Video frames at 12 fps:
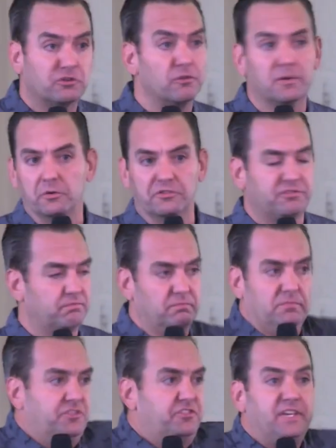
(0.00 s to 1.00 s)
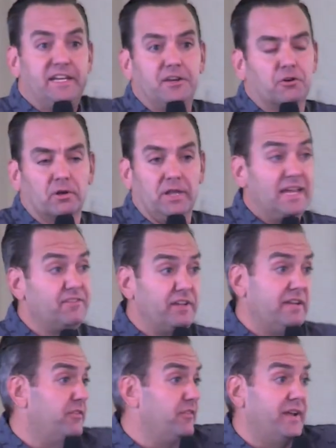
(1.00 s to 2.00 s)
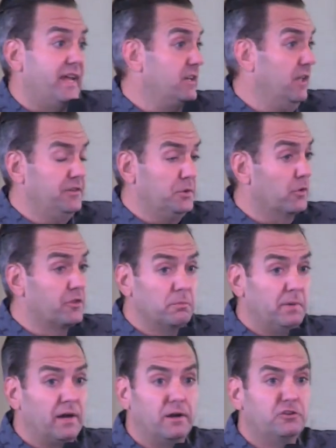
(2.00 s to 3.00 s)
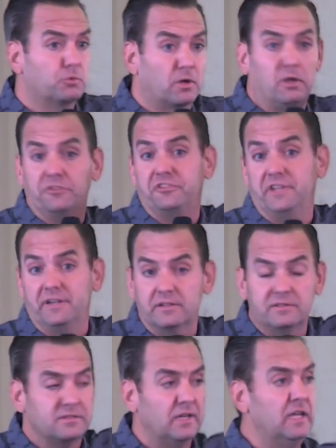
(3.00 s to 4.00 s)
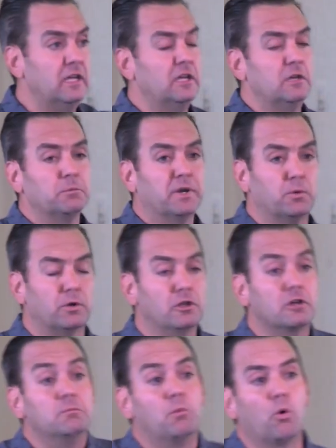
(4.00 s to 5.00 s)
sure there was sin in her life, even if it had nothing to do with her marriage. We're all sinners. But it would look